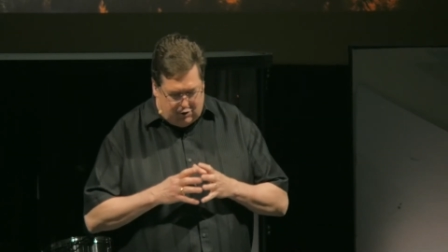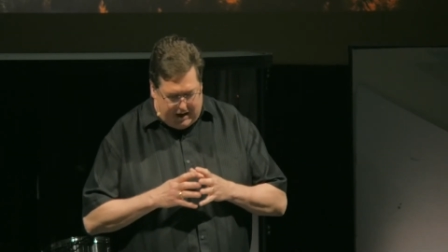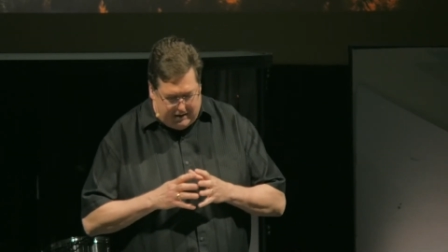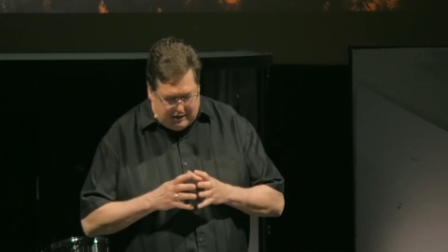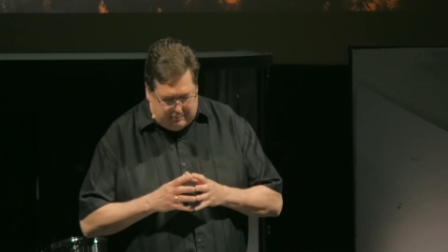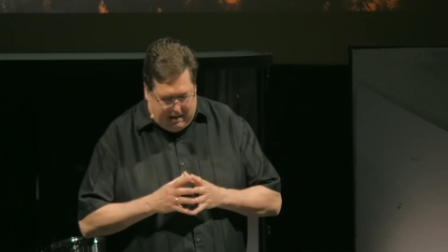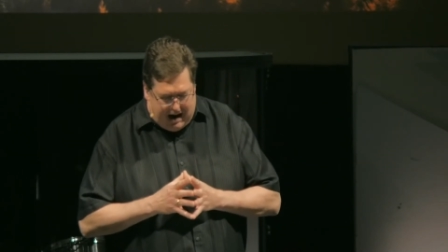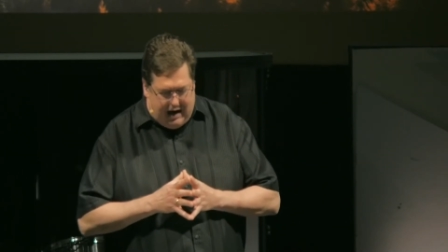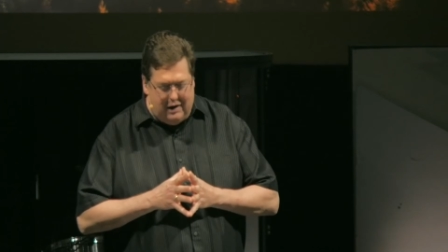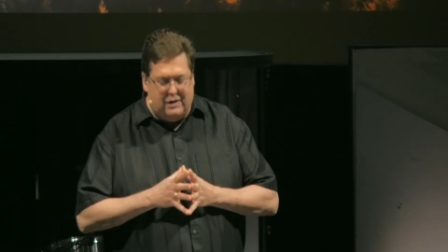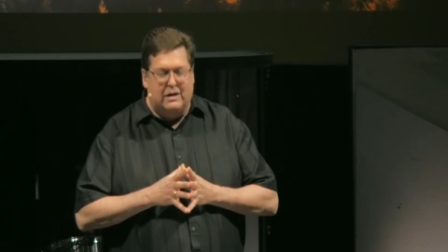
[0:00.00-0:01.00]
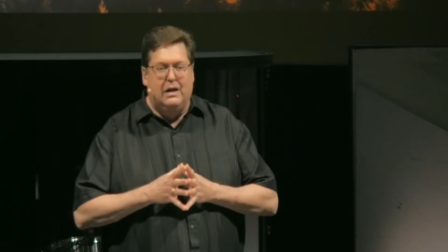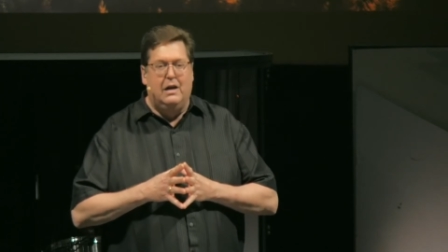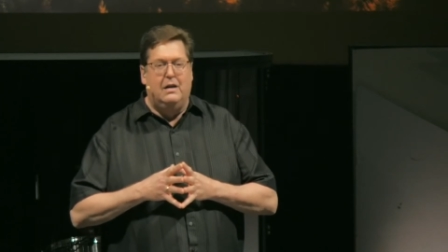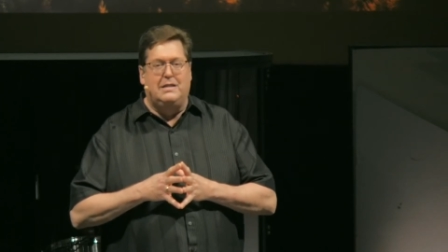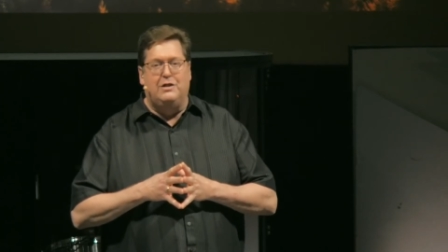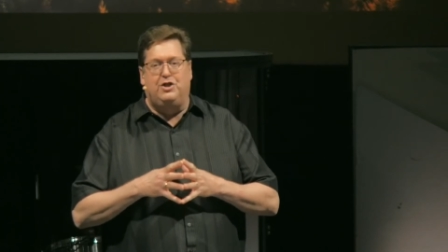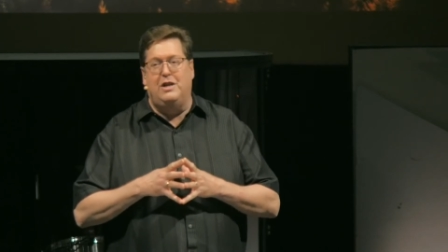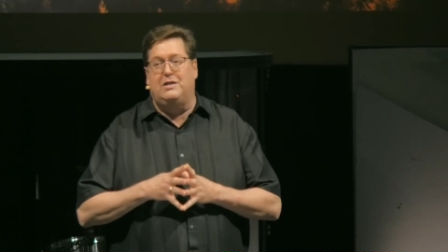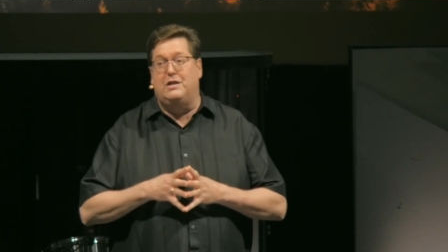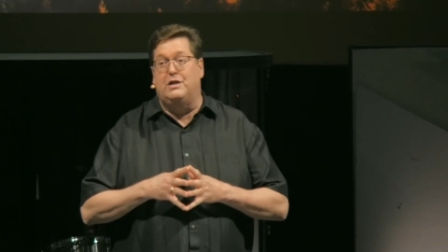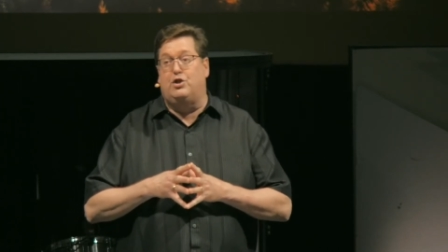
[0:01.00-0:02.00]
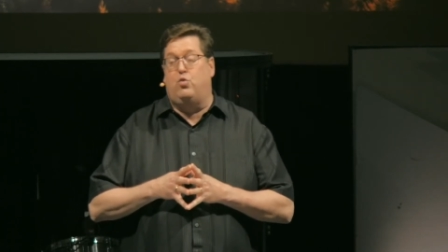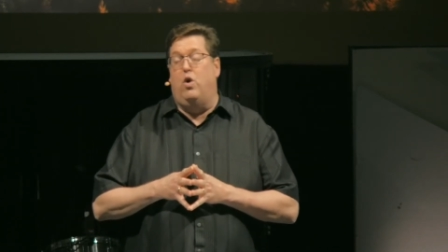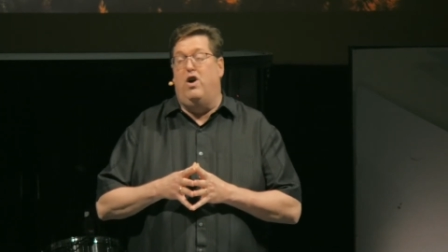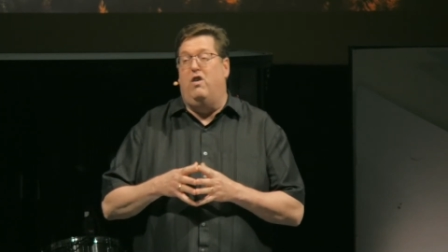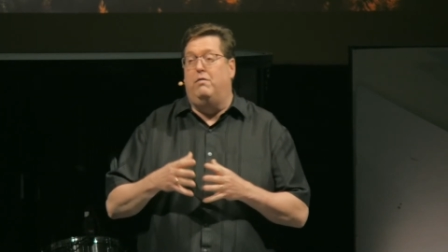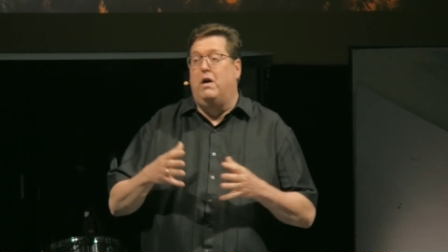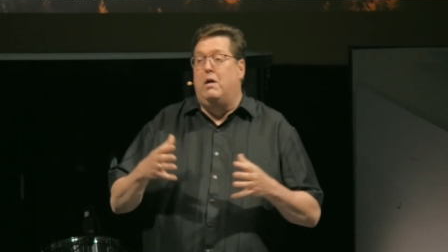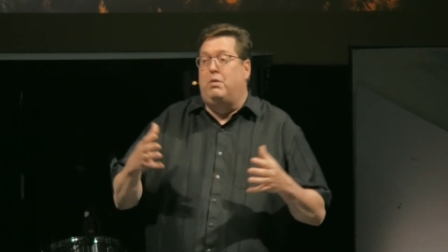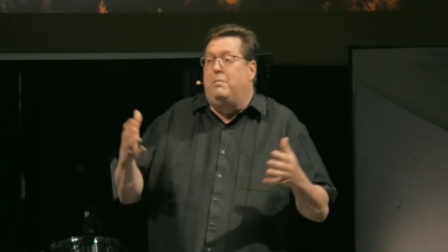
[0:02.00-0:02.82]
transpired since Genesis 12,